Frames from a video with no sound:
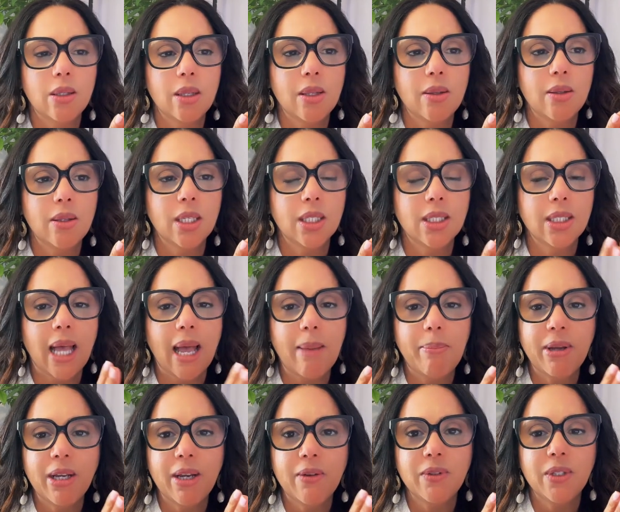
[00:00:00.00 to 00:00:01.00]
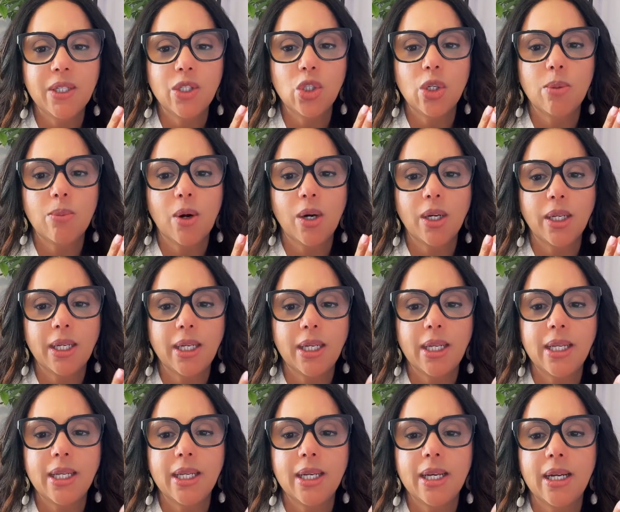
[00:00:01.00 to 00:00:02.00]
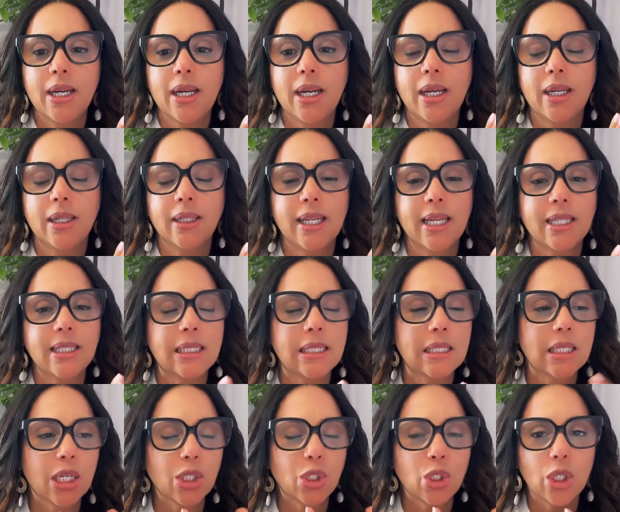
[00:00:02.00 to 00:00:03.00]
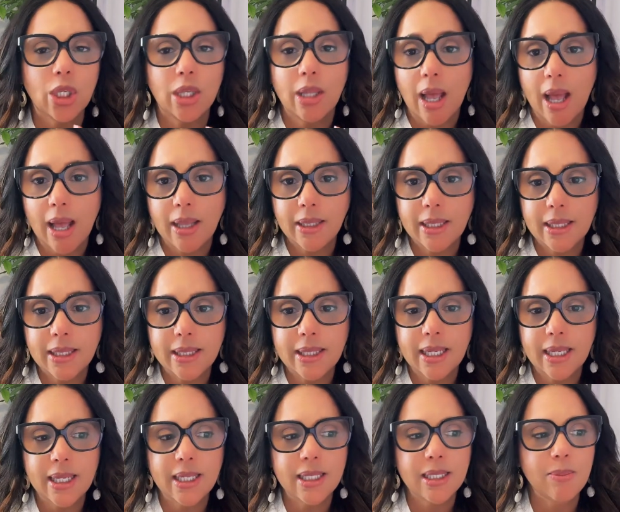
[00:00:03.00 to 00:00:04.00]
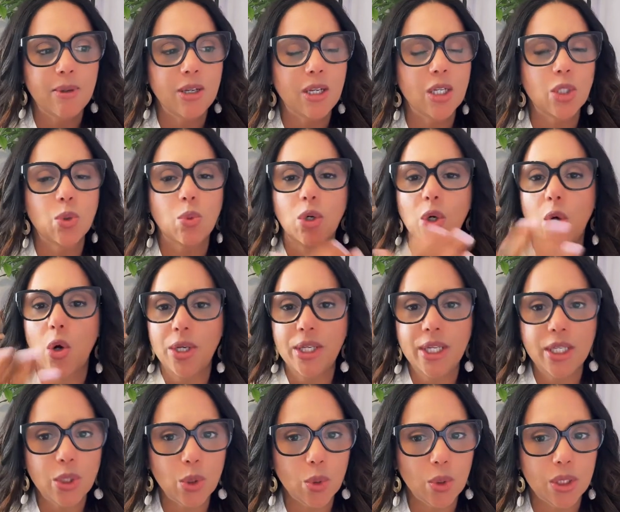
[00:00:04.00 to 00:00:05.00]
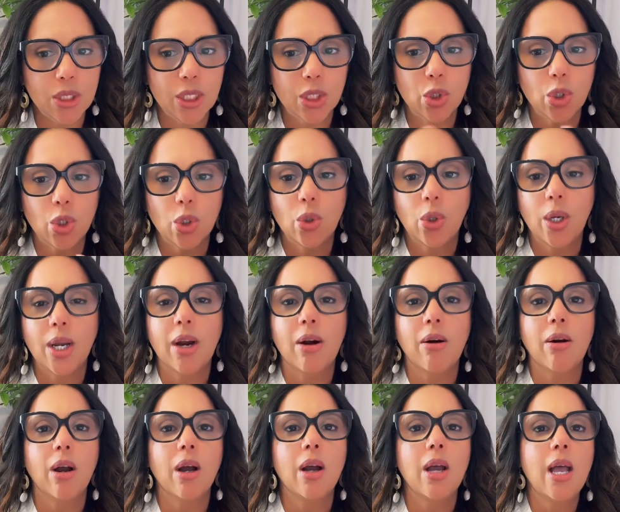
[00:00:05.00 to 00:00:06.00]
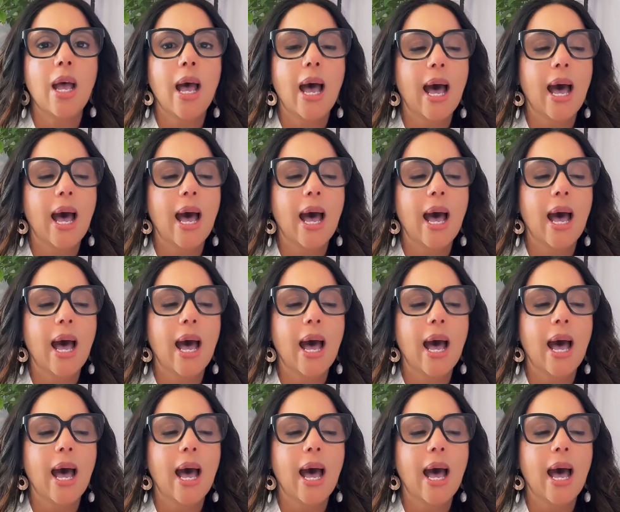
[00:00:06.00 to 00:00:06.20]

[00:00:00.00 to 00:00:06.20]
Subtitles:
The topic of digital marketing gets touched a lot these days because we're going into a digital era.